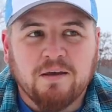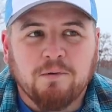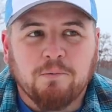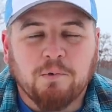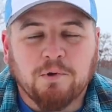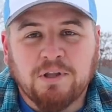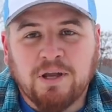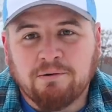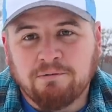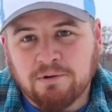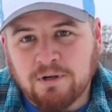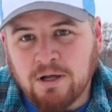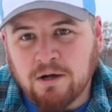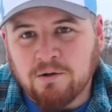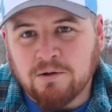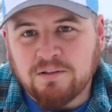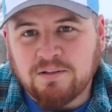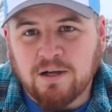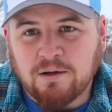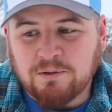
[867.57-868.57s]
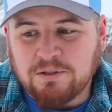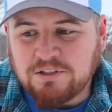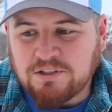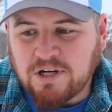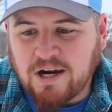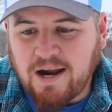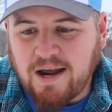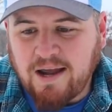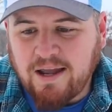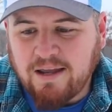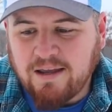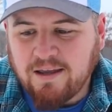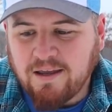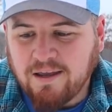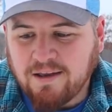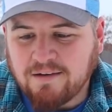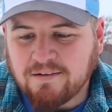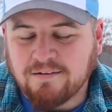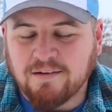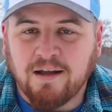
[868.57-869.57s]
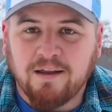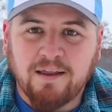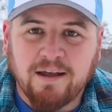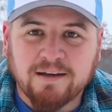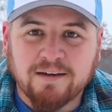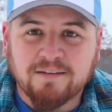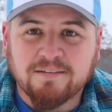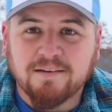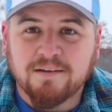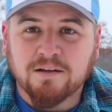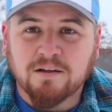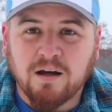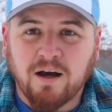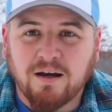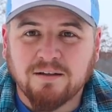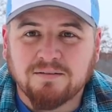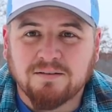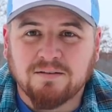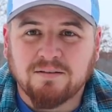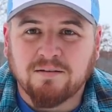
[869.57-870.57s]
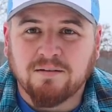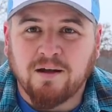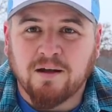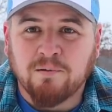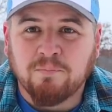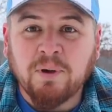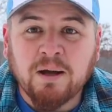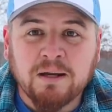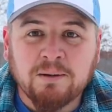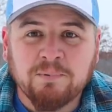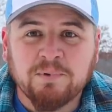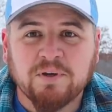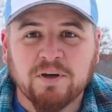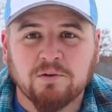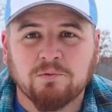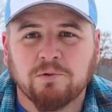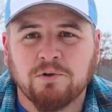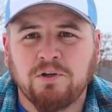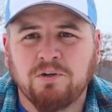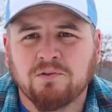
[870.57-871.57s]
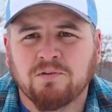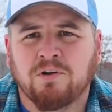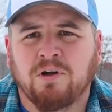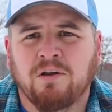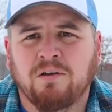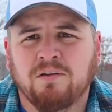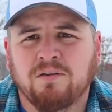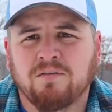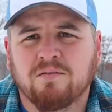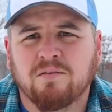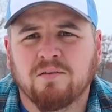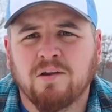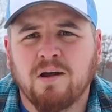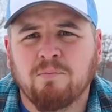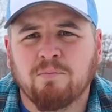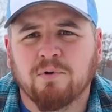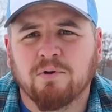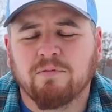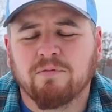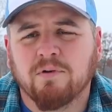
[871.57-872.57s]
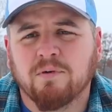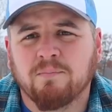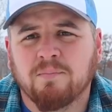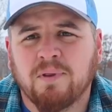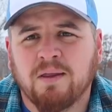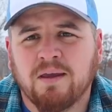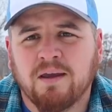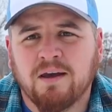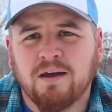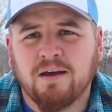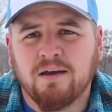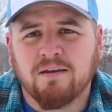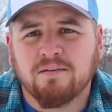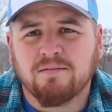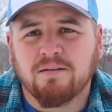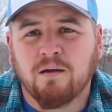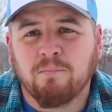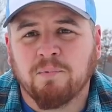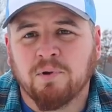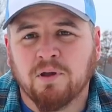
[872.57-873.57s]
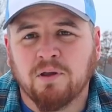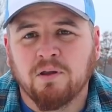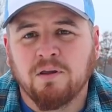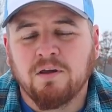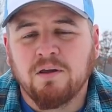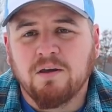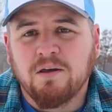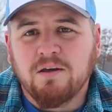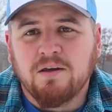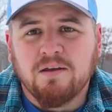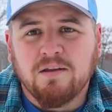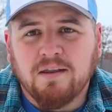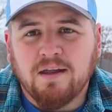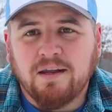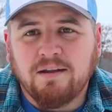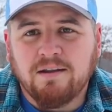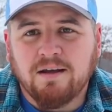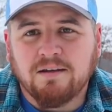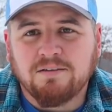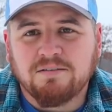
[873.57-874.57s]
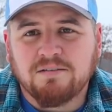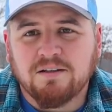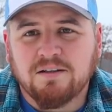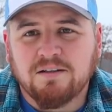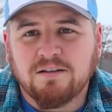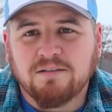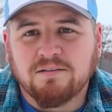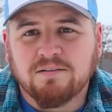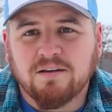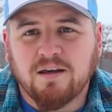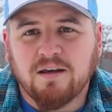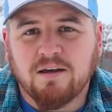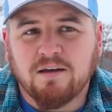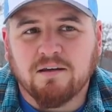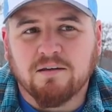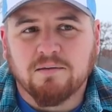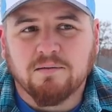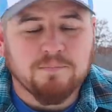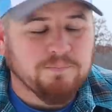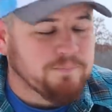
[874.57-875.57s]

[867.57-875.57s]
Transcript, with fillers: we'll never know until we try. And it's not like it's going to cost us a lot of money, because we're using all this lumber from the uh, sawmill that Dutch is uh,